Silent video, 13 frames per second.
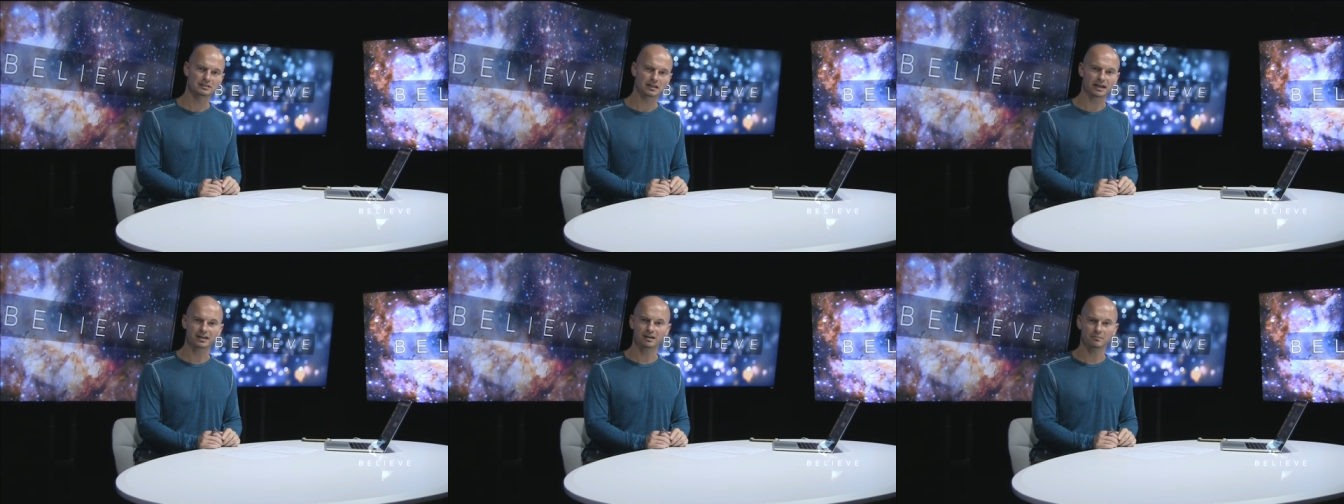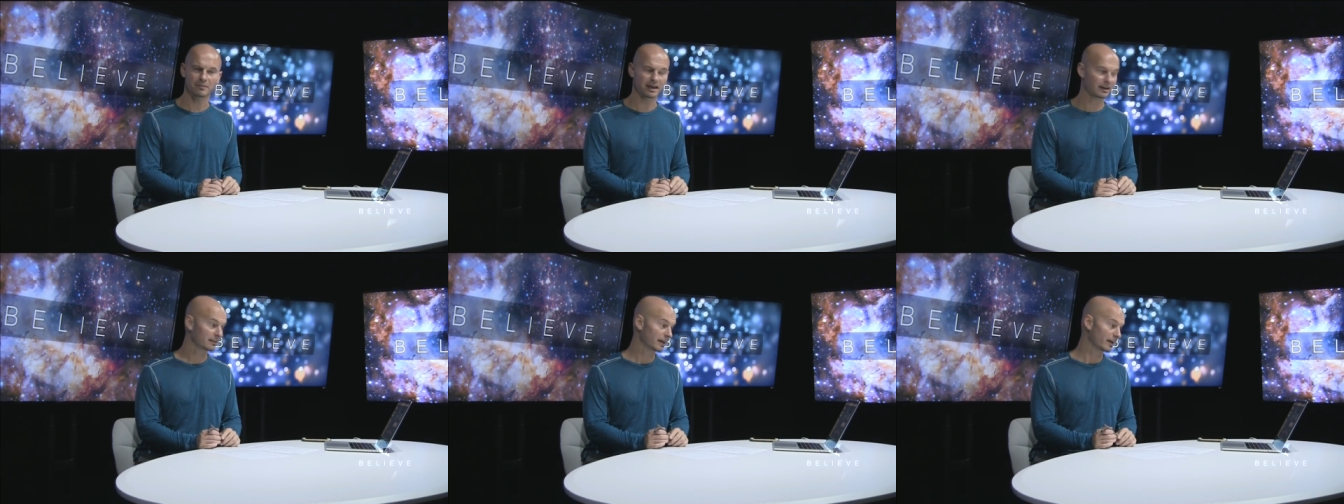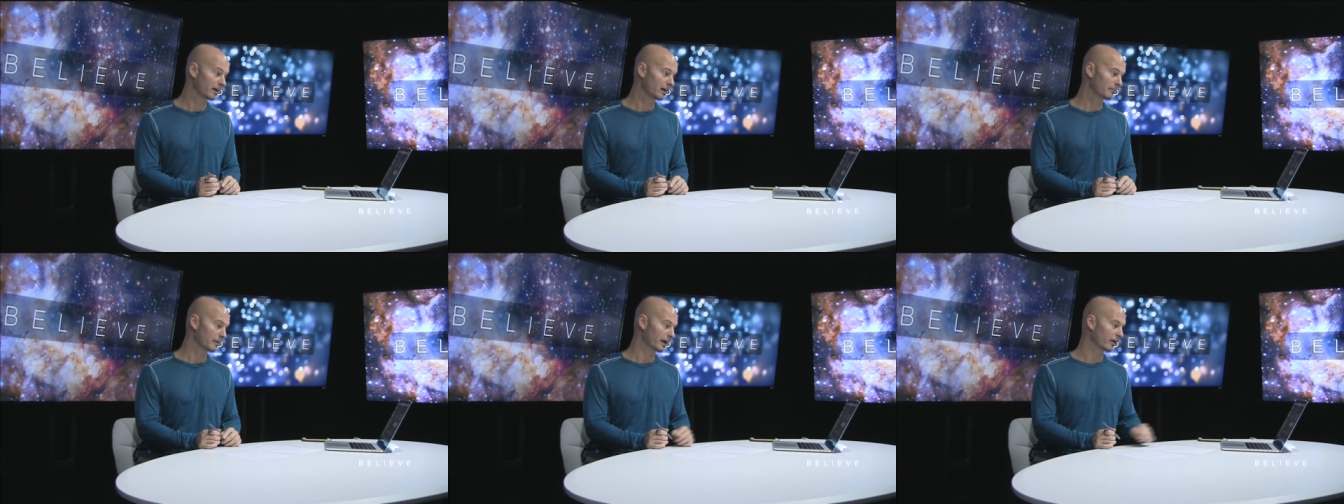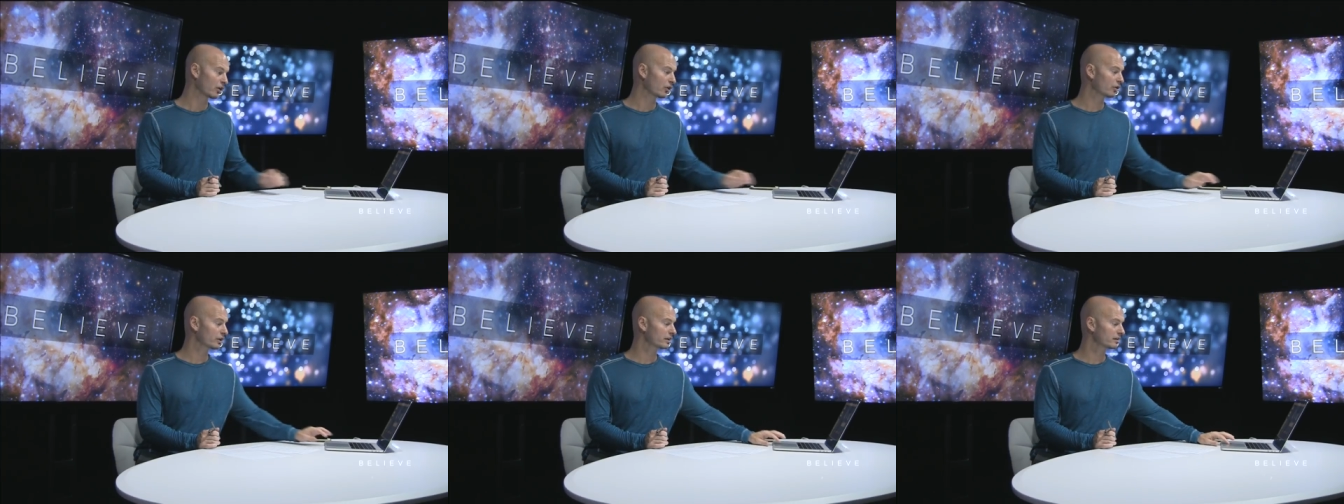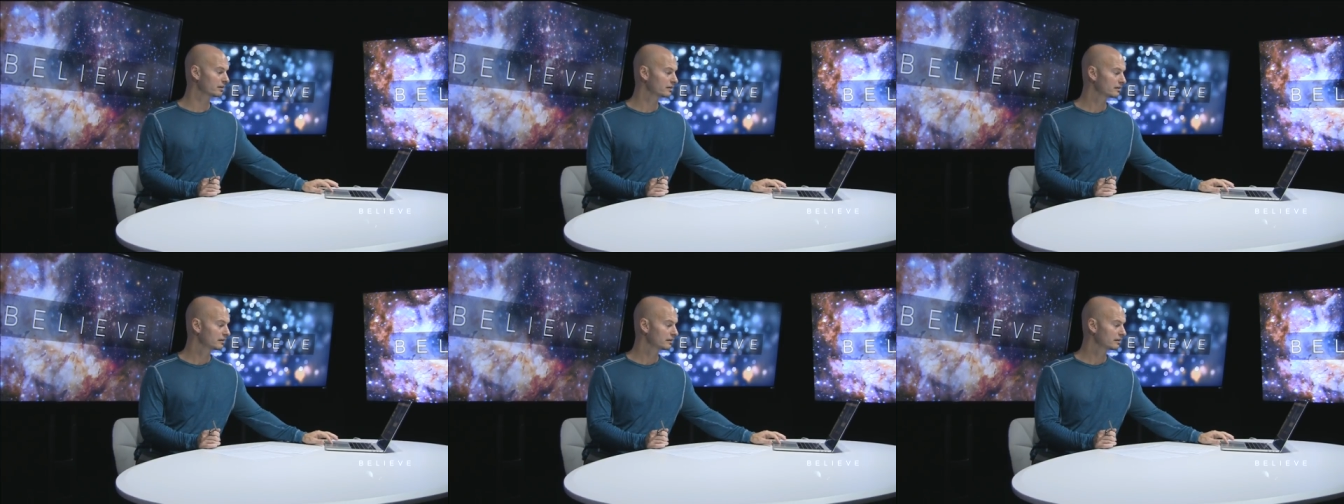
I didn't make that up. I heard it,